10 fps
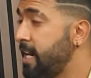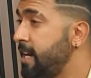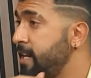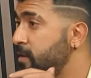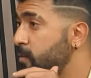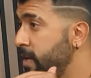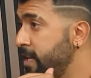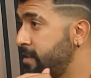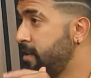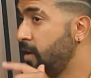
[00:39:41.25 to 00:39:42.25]
tight
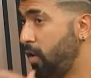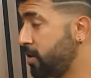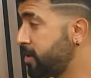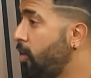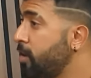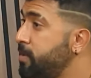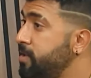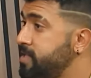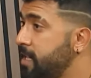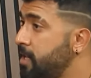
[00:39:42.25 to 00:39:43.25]
with all the oil
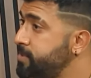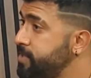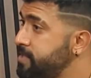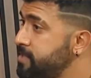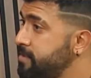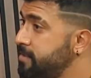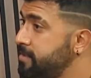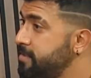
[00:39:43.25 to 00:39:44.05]
producing countries,